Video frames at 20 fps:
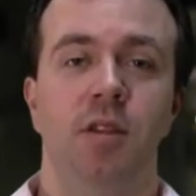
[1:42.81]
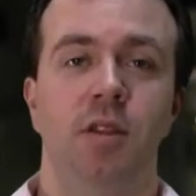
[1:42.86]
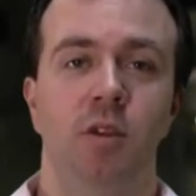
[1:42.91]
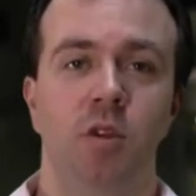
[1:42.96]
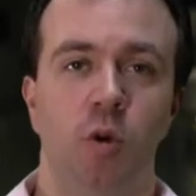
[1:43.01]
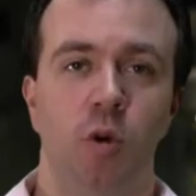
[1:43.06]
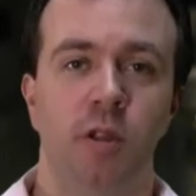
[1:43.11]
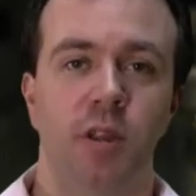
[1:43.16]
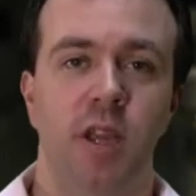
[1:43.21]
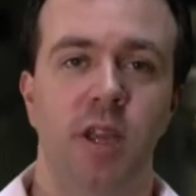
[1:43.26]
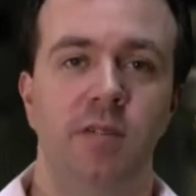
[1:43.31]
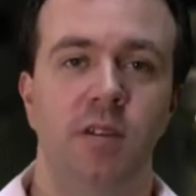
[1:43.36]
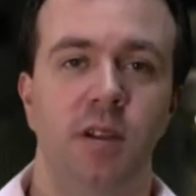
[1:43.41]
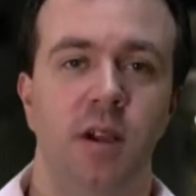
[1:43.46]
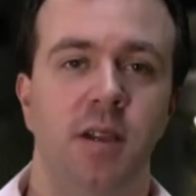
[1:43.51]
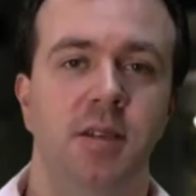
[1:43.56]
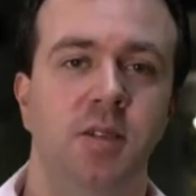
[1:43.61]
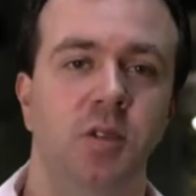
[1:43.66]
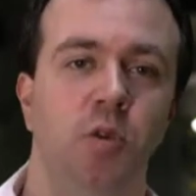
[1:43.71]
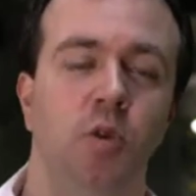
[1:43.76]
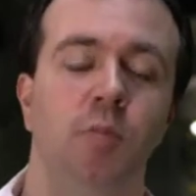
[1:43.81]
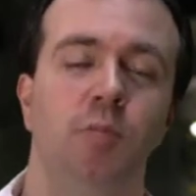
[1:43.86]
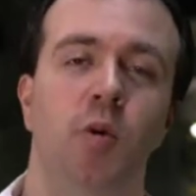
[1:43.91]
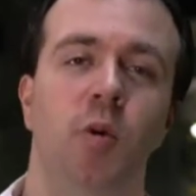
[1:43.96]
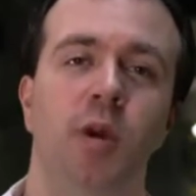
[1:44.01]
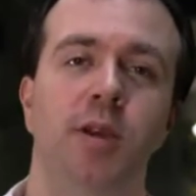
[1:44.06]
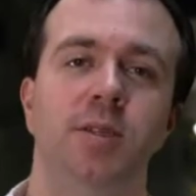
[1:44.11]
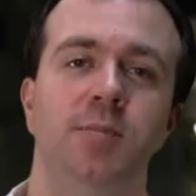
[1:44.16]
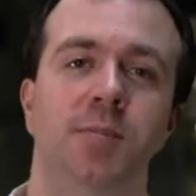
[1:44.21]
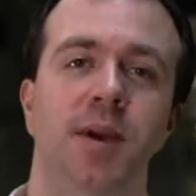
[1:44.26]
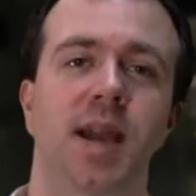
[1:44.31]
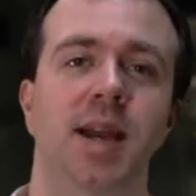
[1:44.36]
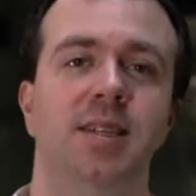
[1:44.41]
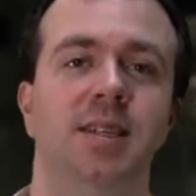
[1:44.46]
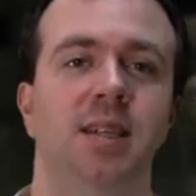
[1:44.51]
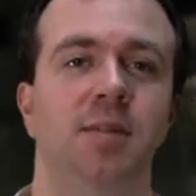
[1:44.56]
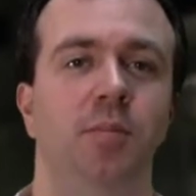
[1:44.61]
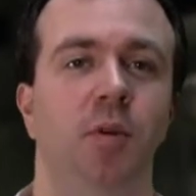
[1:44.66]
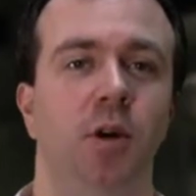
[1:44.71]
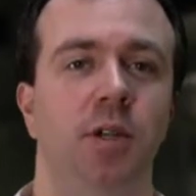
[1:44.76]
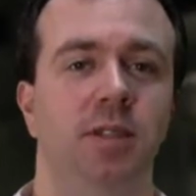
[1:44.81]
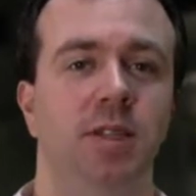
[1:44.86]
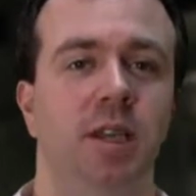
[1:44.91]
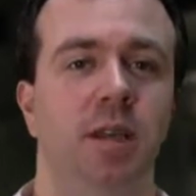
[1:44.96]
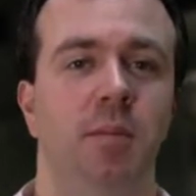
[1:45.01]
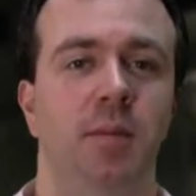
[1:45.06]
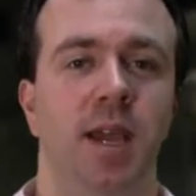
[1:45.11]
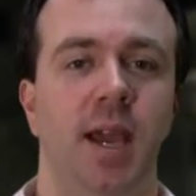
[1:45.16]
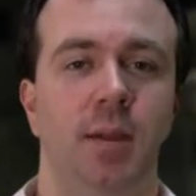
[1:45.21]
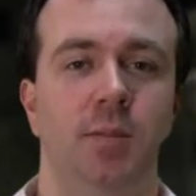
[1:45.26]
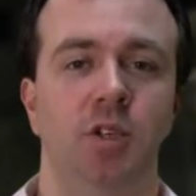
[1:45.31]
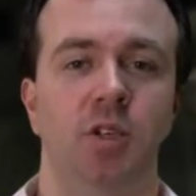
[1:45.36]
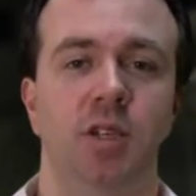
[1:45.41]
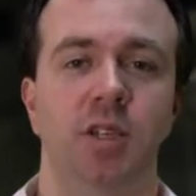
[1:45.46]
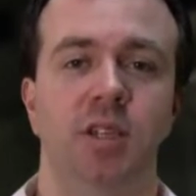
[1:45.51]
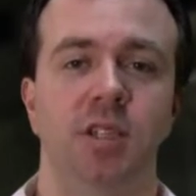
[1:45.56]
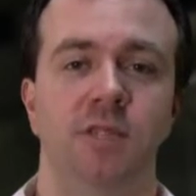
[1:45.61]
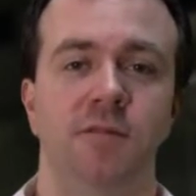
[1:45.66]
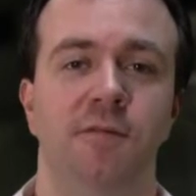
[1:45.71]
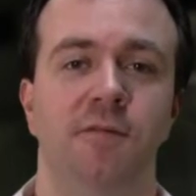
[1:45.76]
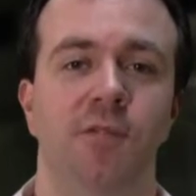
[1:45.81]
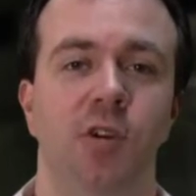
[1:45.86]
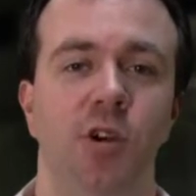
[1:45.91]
The North Haven High School boys basketball team captured its